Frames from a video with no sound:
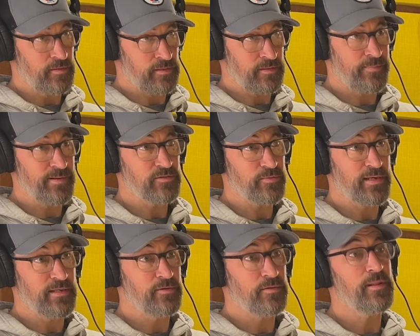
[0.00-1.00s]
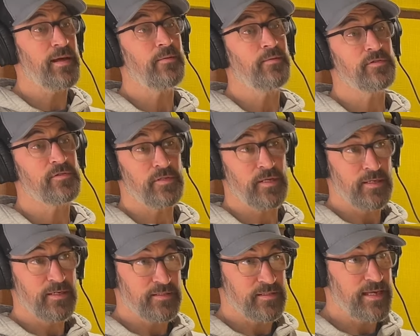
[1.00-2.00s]
And the best way to do that was
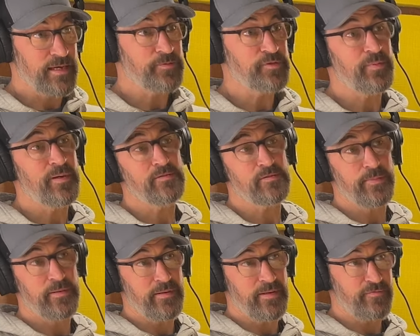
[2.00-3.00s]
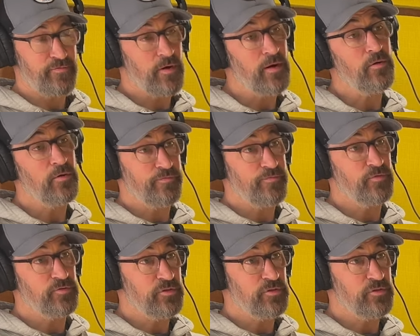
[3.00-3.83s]
to take responsibility for our own food